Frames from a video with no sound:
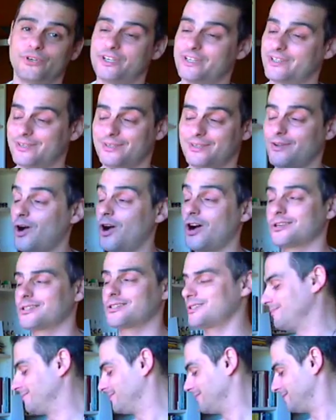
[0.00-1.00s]
is
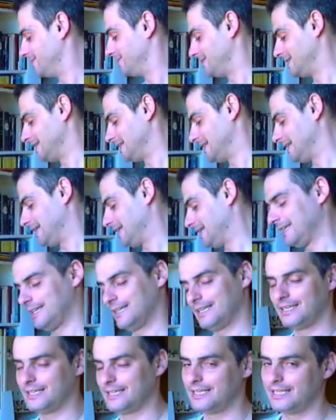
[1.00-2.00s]
awesome. I
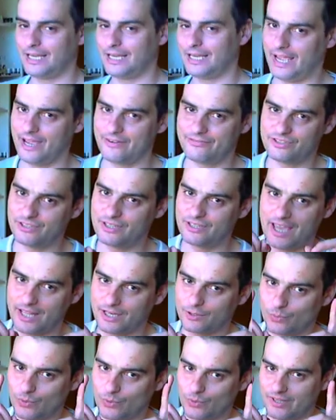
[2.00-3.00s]
have to get
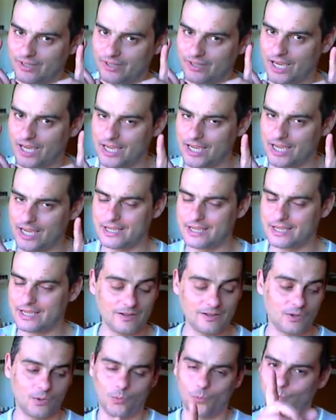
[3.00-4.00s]
it one day.
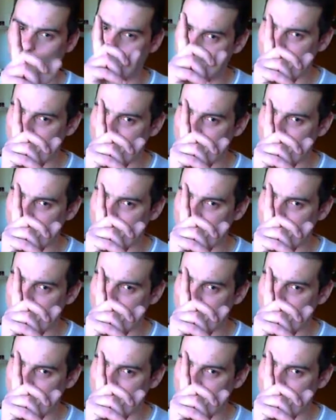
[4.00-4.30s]
One